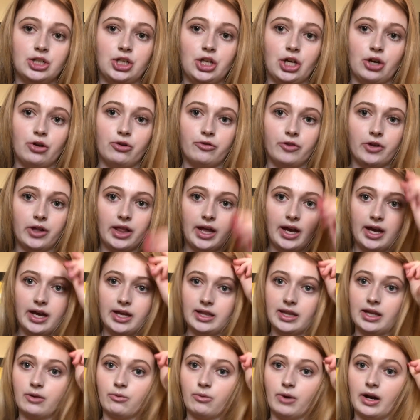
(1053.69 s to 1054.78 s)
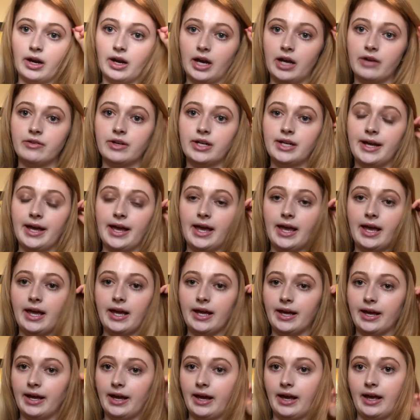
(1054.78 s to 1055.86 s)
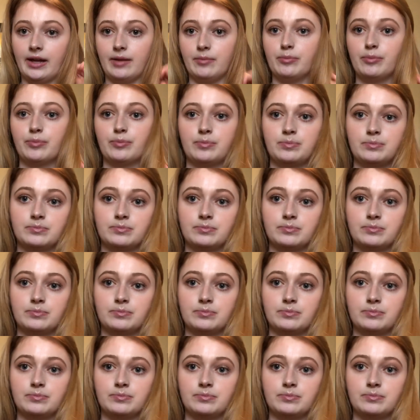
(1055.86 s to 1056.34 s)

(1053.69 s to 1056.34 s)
go for that and like wear it every day and